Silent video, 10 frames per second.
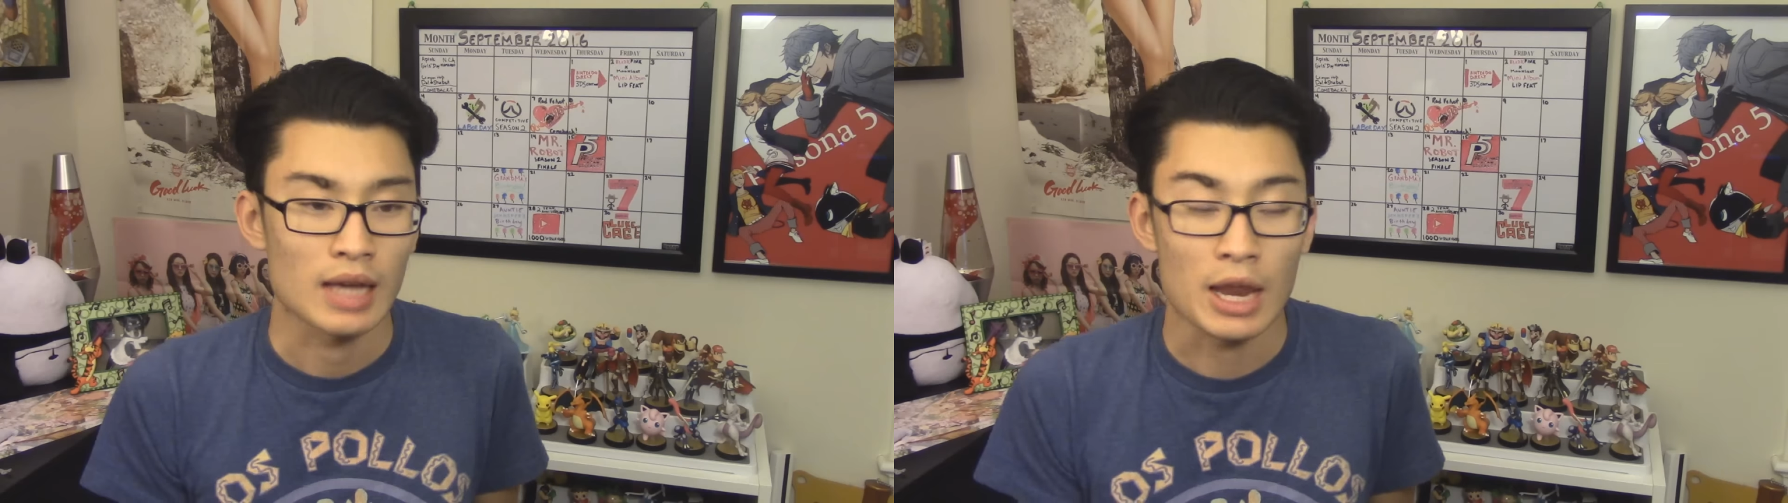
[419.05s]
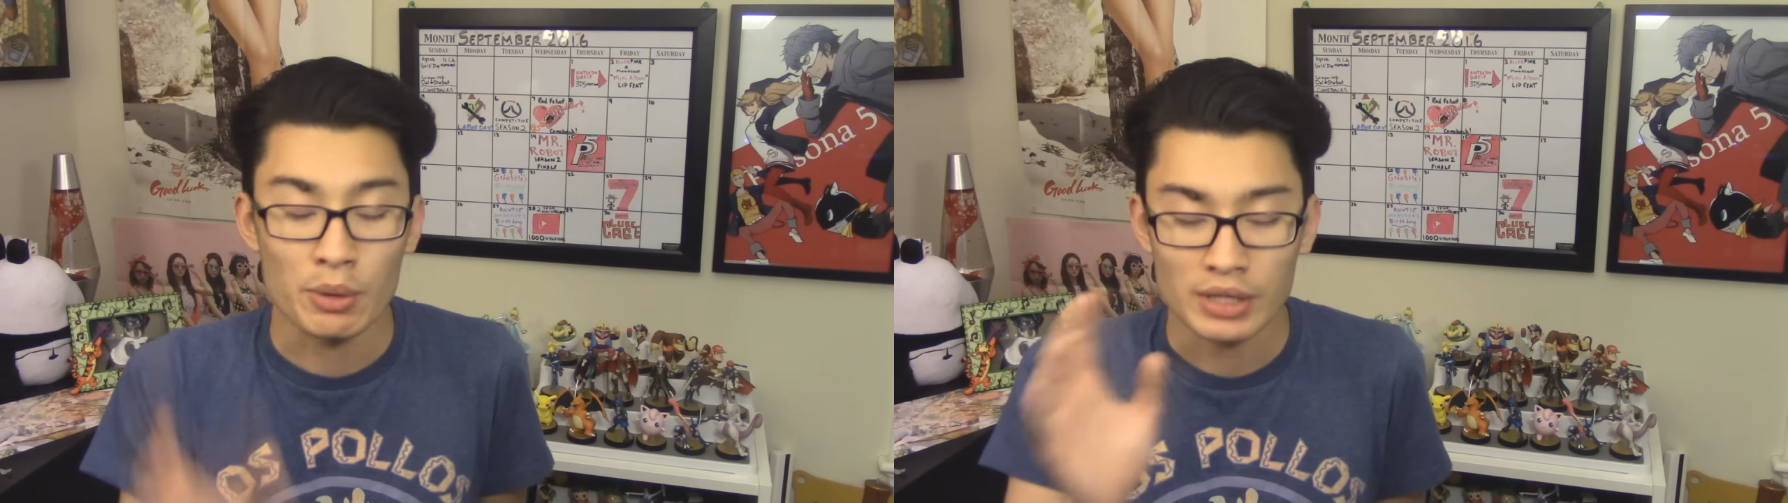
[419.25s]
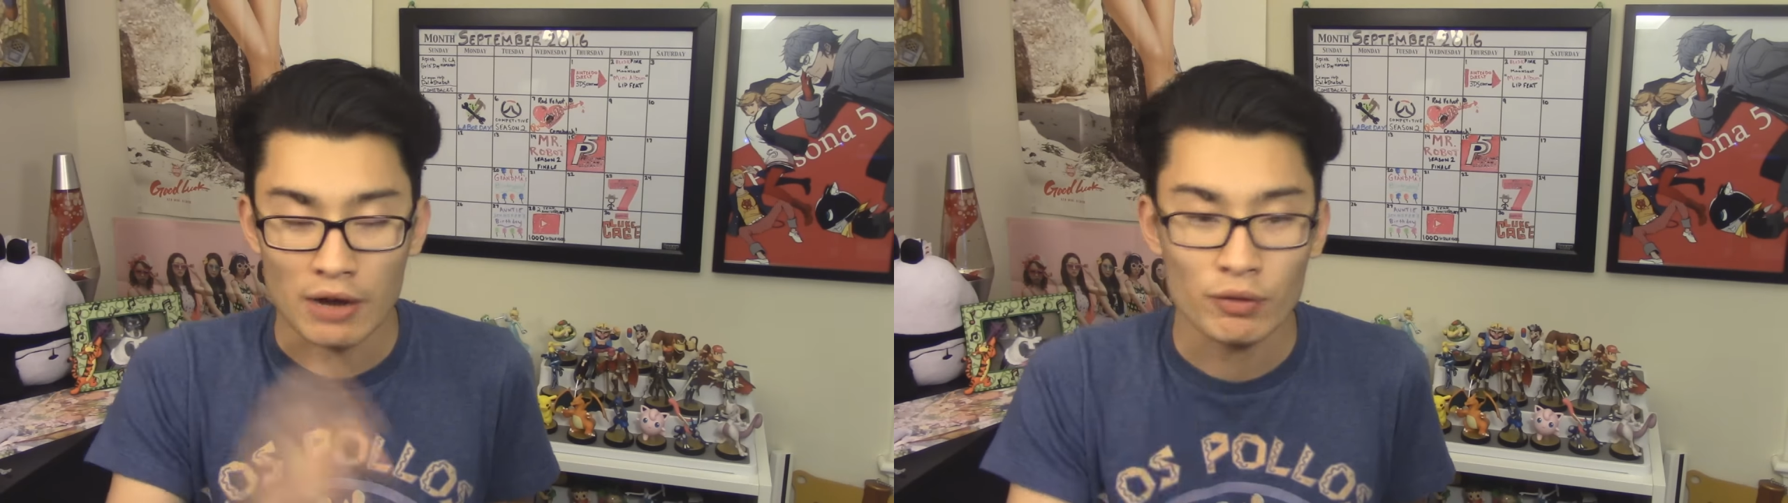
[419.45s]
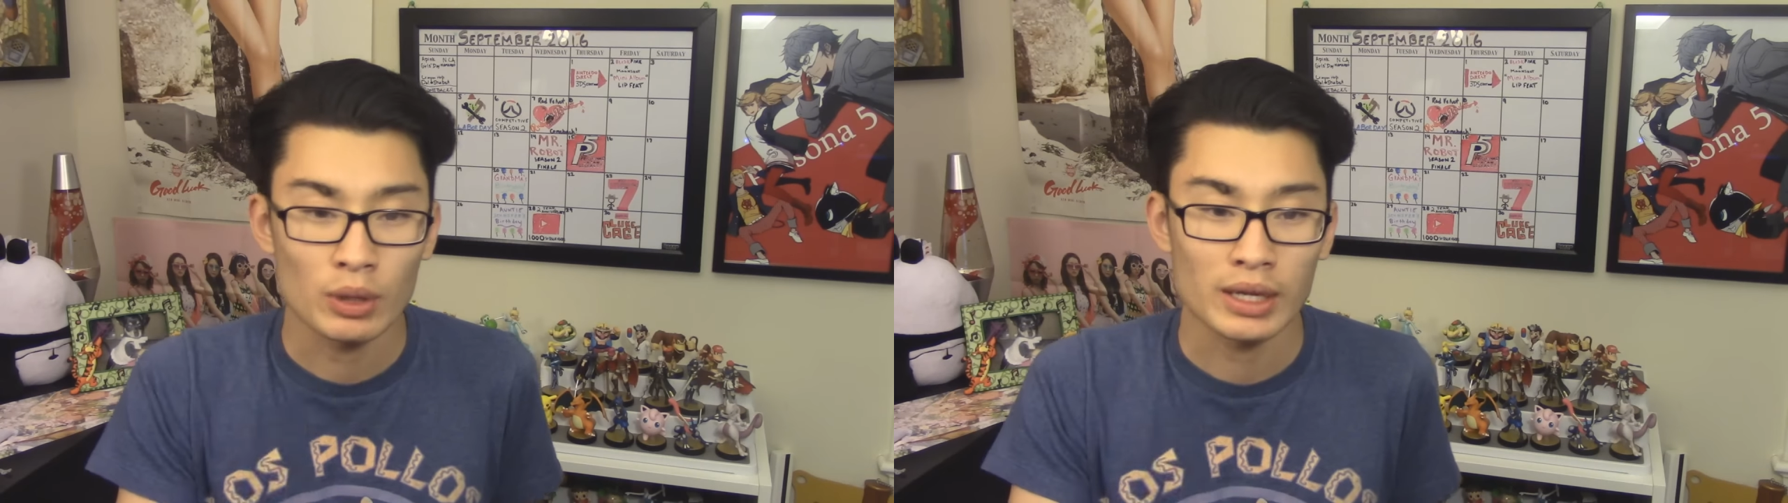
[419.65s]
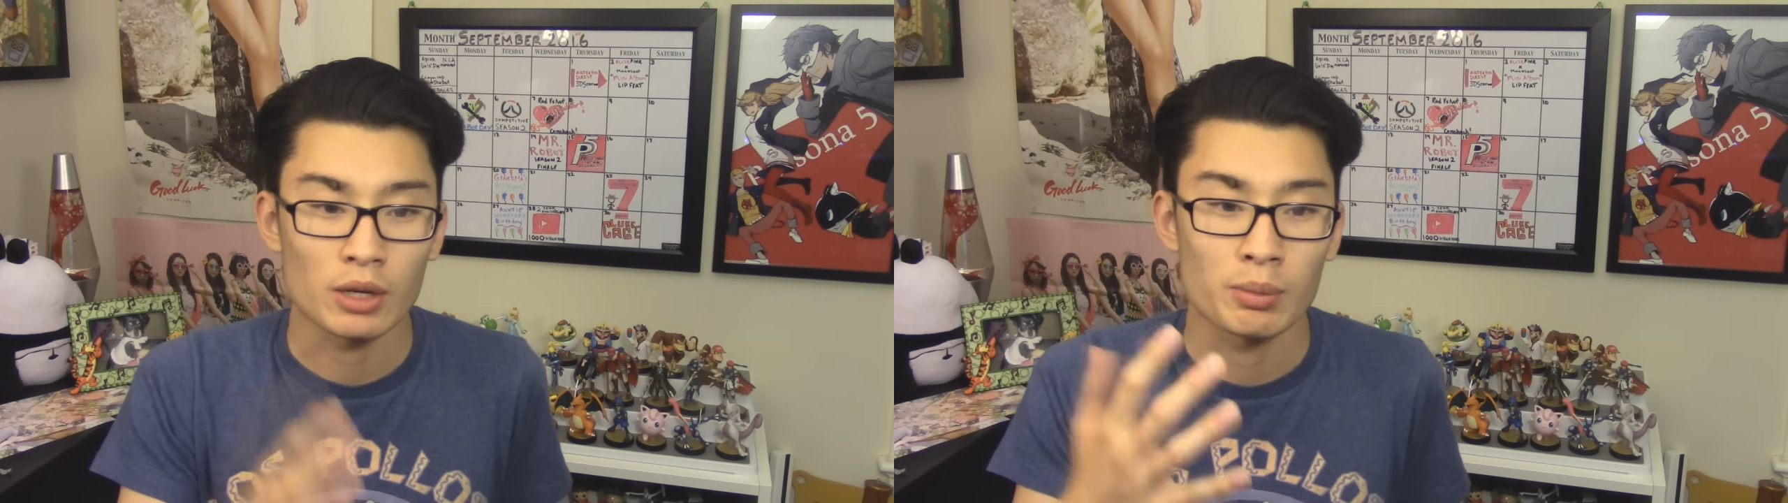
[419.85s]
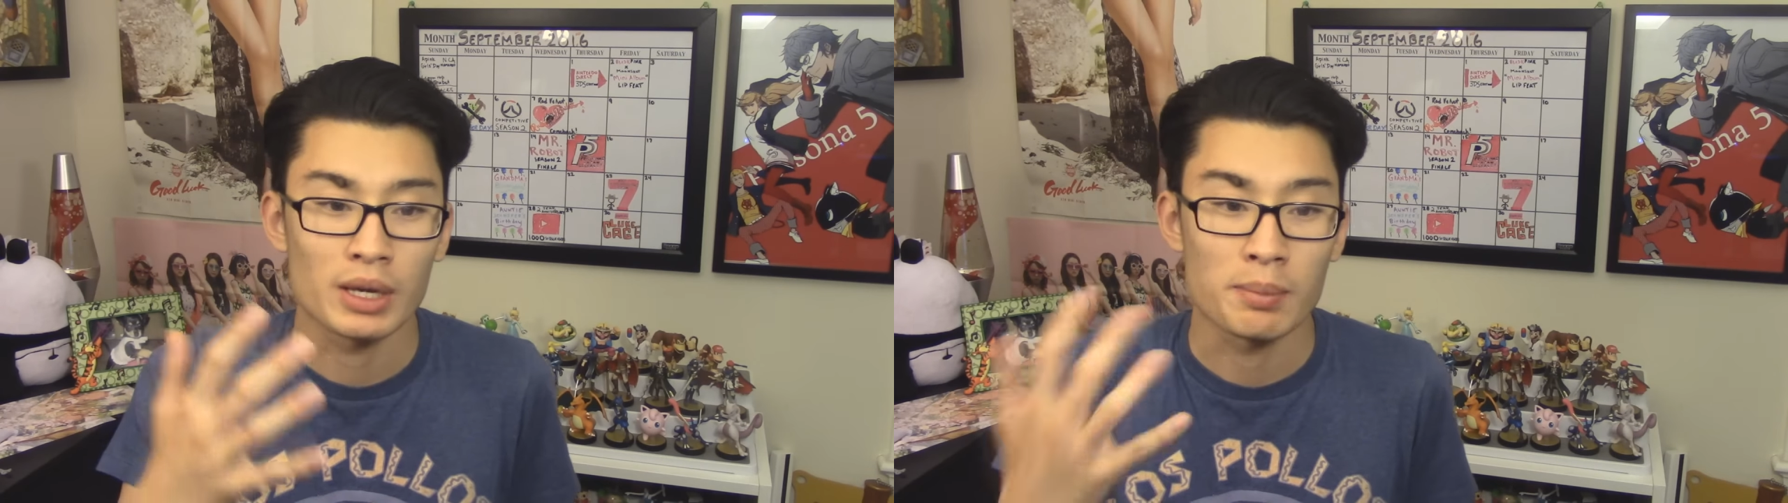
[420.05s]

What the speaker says: Anyways, I feel like it would be a